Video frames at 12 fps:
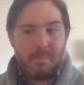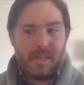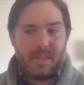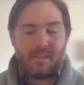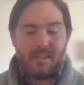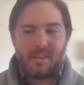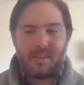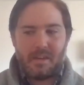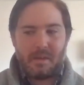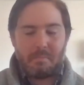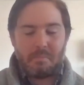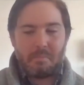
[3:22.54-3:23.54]
Benin.
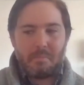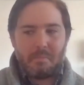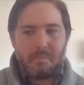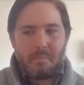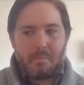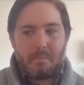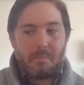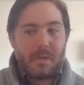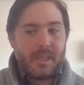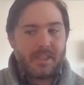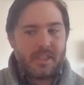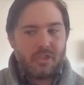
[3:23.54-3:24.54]

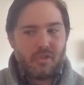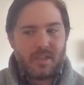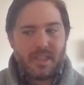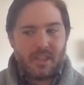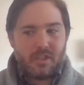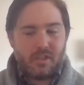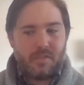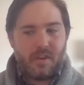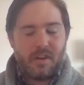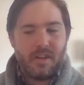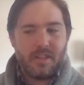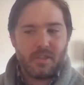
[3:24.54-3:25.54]
Benin's interesting
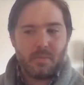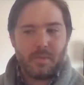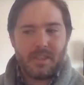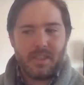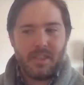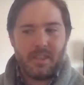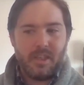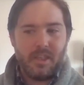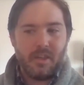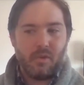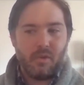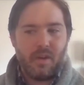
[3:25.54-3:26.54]
insofar as we see
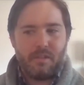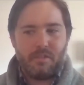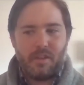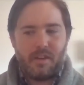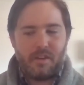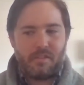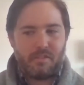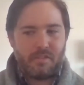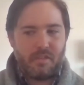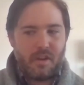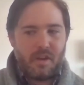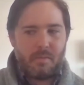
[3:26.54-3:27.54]
the arrival of
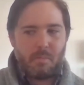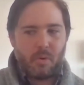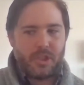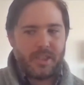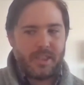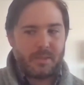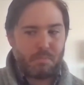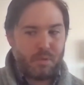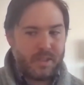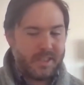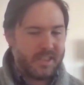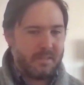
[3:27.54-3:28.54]
Portuguese
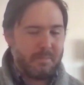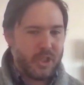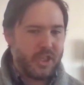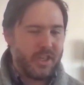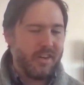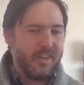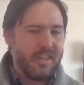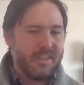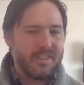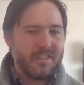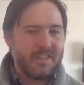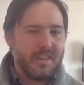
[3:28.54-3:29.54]
priests and
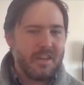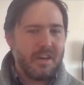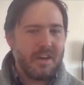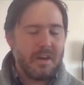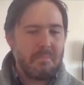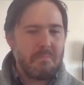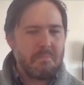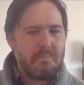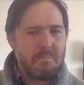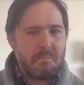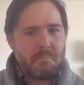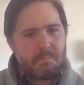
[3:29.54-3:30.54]
missionaries,
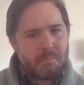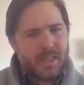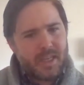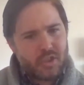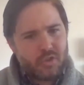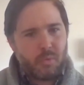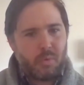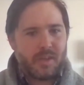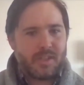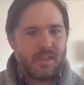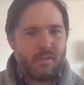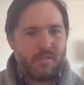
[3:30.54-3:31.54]
but the history
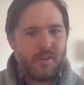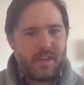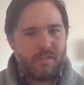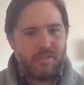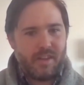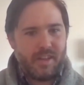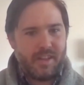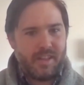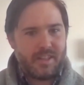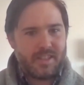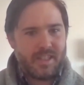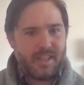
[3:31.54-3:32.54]
works out very differently
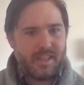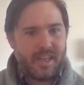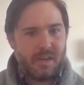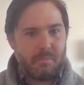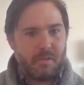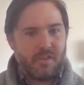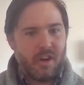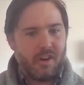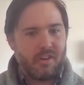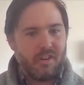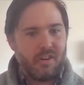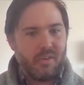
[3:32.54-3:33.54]
than, say, the Kingdom of
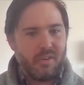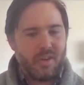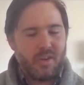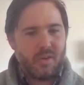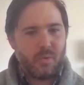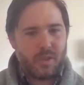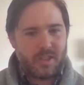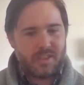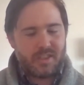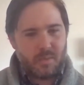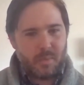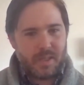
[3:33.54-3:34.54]
Congo, which in
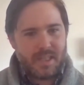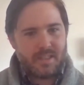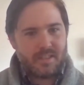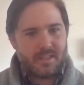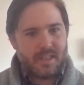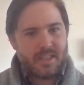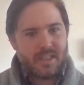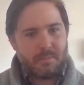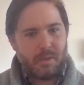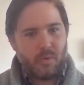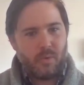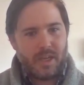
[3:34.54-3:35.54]
some ways has a
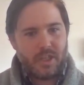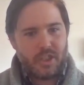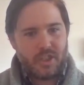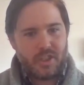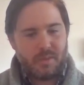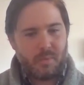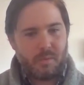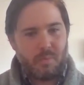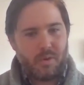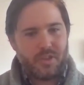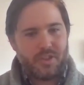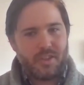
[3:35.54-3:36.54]
similar relationship with
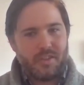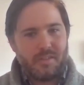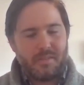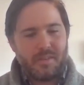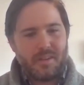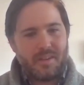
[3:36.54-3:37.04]
Portugal.